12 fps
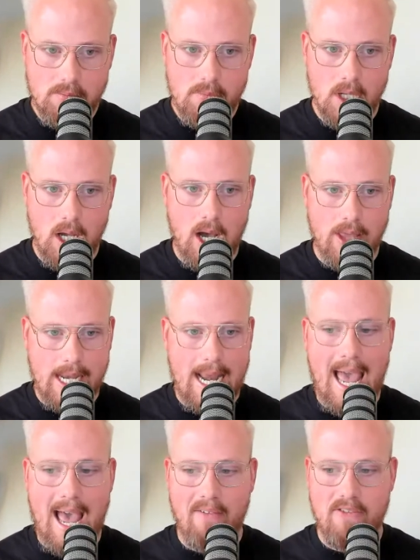that I
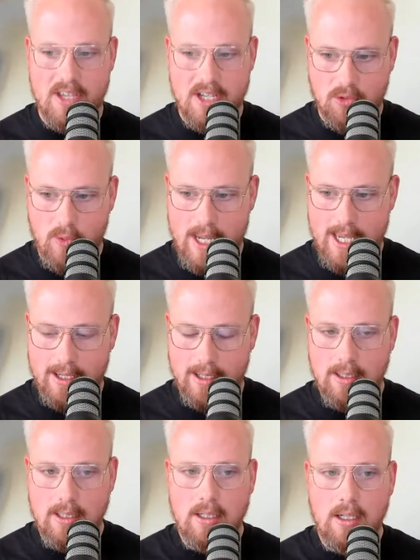have this week.
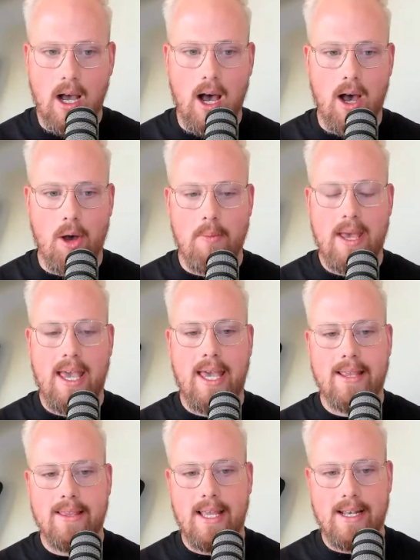And
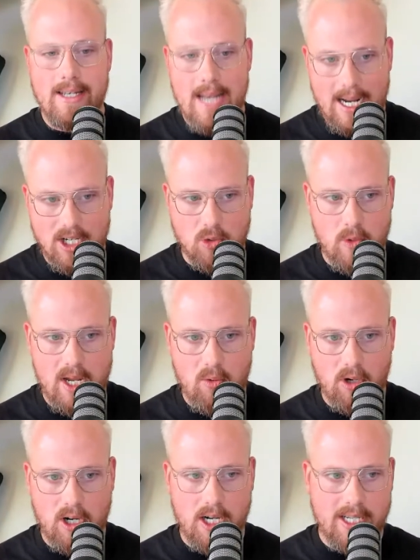then next week,
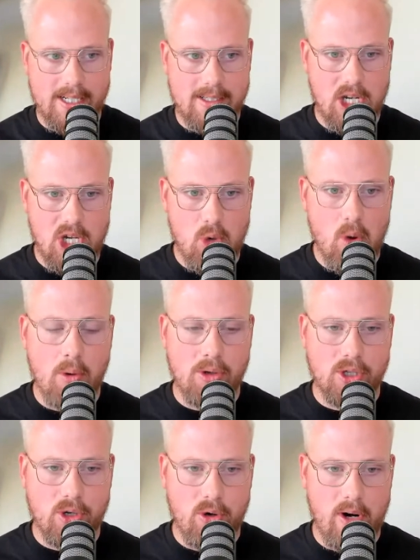we're going to continue on with
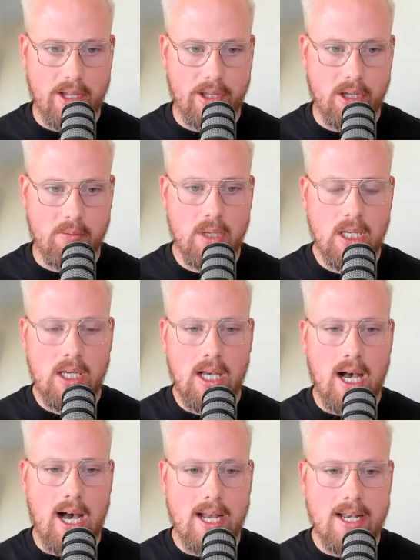the curriculum.
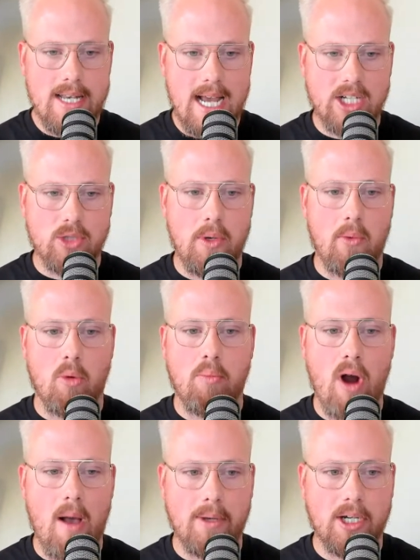Next week, we're
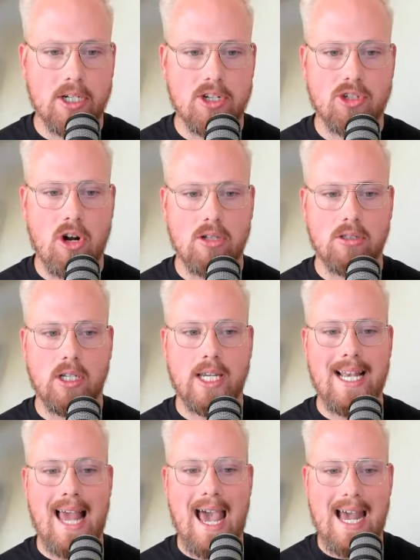probably going to start
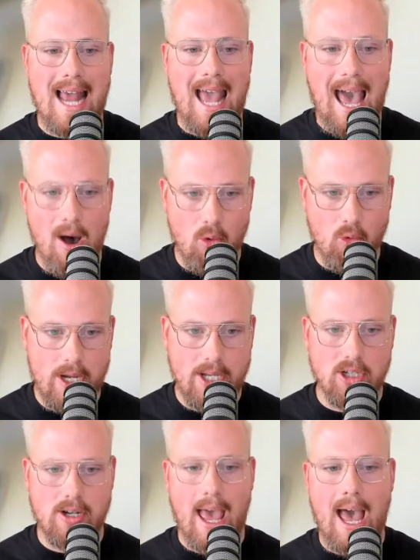looking at
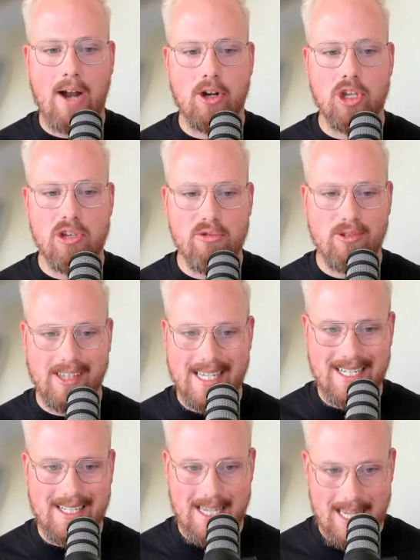outreach on how to use
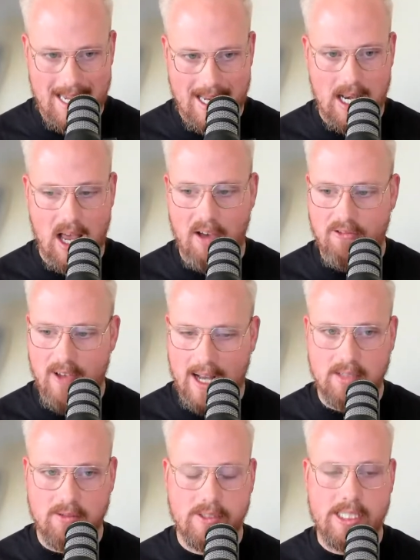LinkedIn
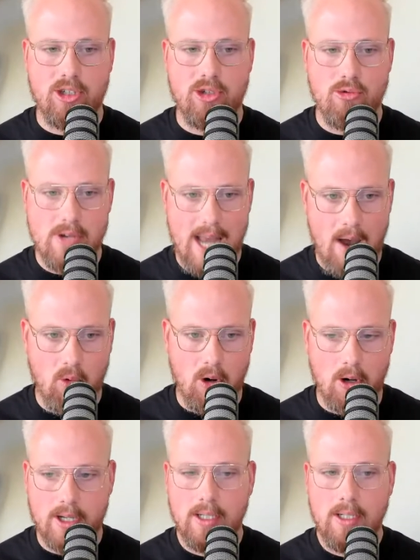effectively to
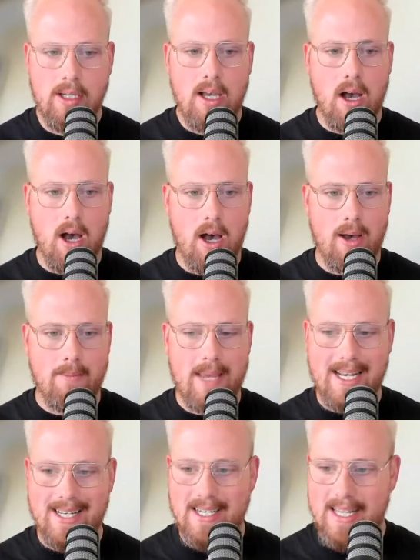network
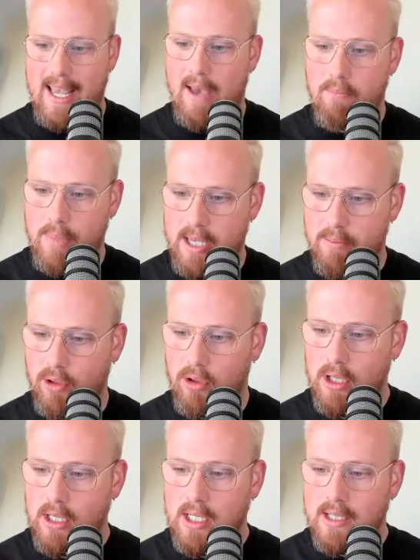and DM people.
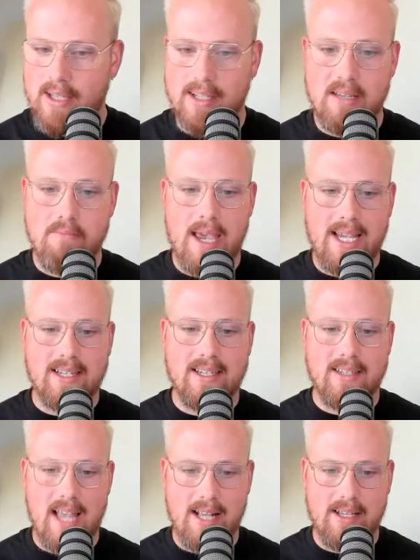Does it make
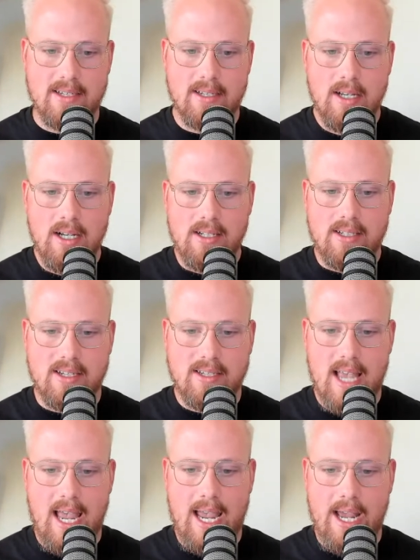sense to
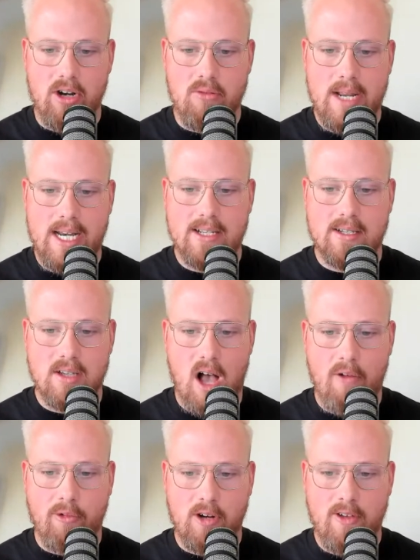say intermediate
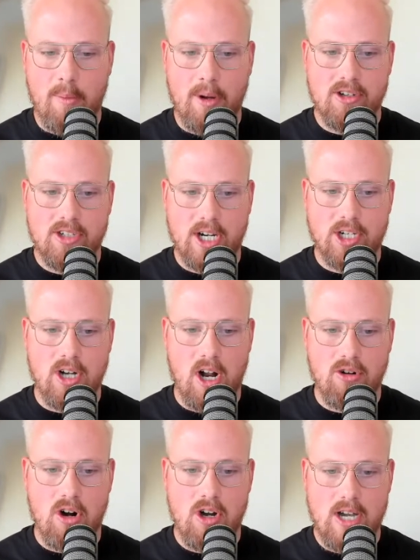software developer section
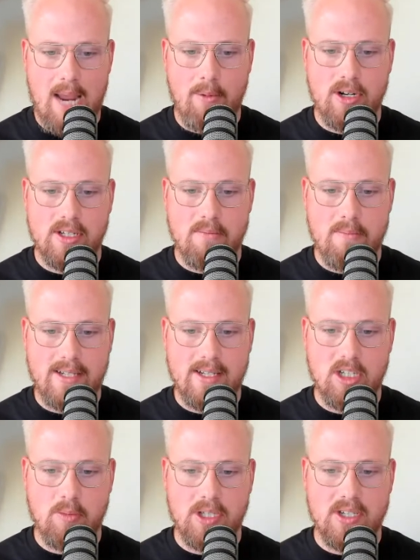under our name, or does it make
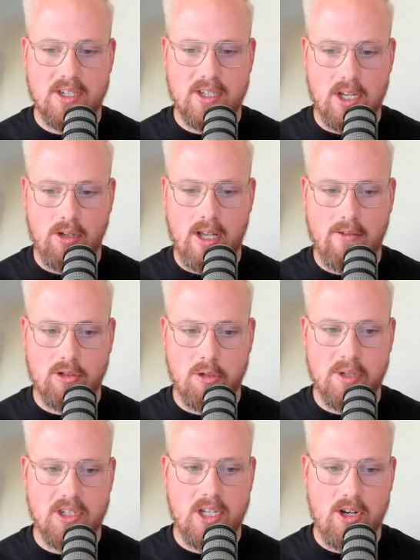sense to put the skill level to
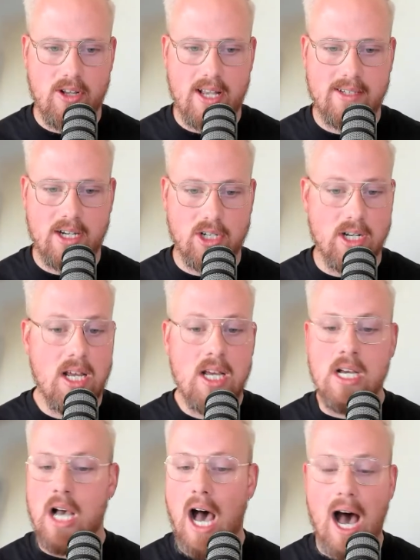put senior in that section?
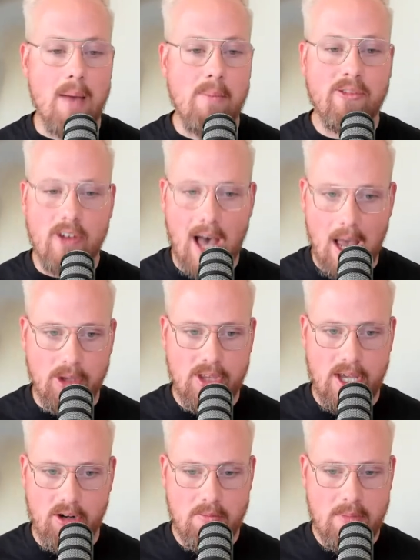I'm fine with
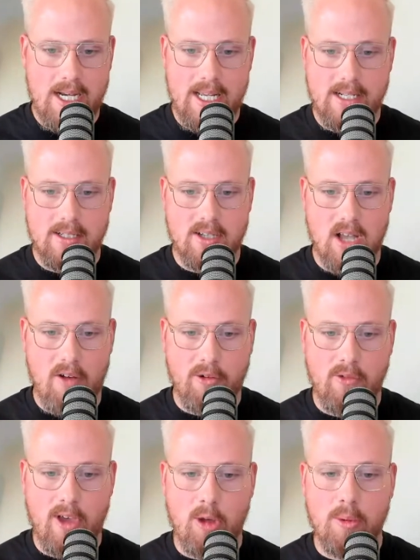intermediate software
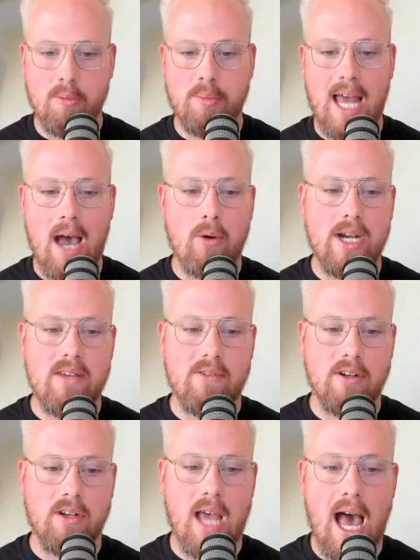developer, but I would
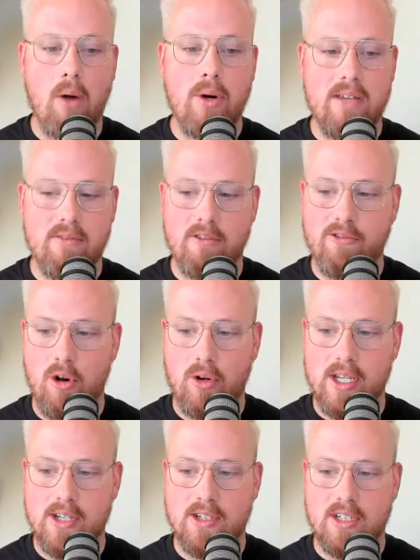even
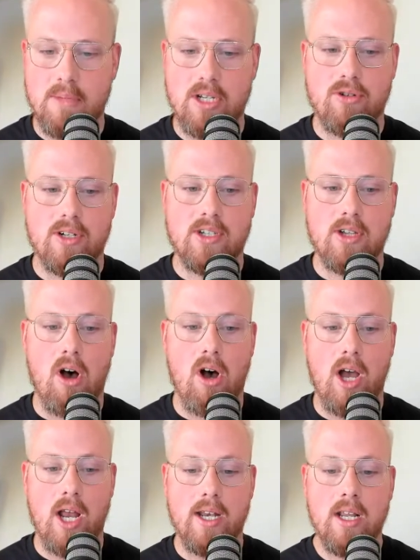focus, Demetrius, on